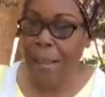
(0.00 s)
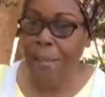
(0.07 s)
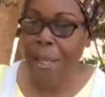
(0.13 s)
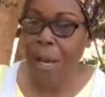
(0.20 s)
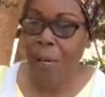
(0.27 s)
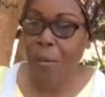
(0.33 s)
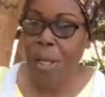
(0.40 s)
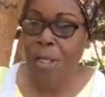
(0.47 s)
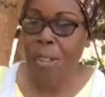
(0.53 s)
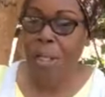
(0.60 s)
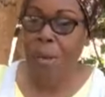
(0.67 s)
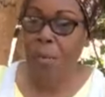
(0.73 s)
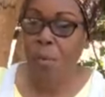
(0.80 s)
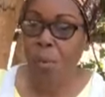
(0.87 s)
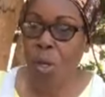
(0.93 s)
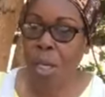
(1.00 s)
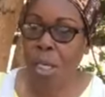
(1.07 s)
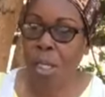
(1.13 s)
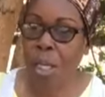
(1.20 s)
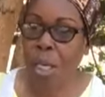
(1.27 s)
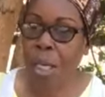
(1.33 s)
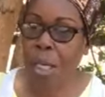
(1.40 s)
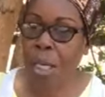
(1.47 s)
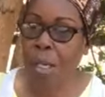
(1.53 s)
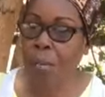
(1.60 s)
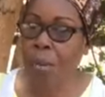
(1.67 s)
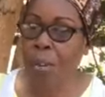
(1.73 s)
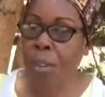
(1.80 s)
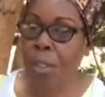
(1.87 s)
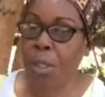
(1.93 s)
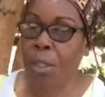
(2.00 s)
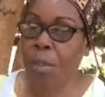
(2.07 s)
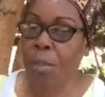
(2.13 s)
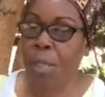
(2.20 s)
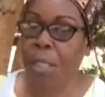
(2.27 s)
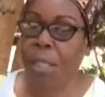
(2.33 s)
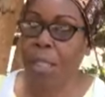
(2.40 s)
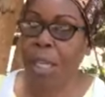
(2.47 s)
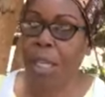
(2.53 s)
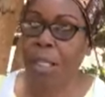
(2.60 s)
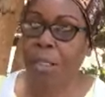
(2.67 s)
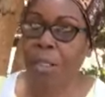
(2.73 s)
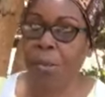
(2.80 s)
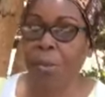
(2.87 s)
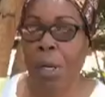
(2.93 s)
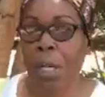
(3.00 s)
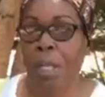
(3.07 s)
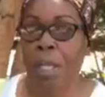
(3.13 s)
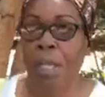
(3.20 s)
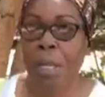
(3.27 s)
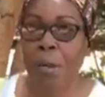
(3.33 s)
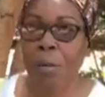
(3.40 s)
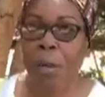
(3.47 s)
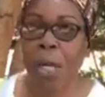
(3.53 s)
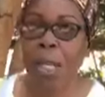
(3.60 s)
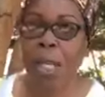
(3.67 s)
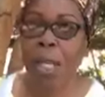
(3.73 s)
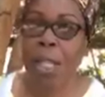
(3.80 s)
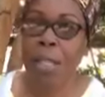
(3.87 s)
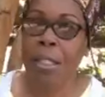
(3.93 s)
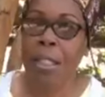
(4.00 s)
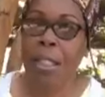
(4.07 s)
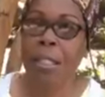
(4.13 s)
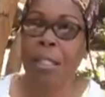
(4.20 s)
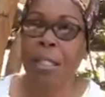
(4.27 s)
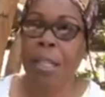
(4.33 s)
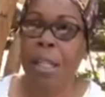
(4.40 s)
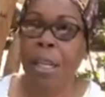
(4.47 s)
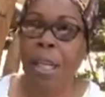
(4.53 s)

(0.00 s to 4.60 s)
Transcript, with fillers: that when someone uh, comes to you and tells you, well, you know what, sis,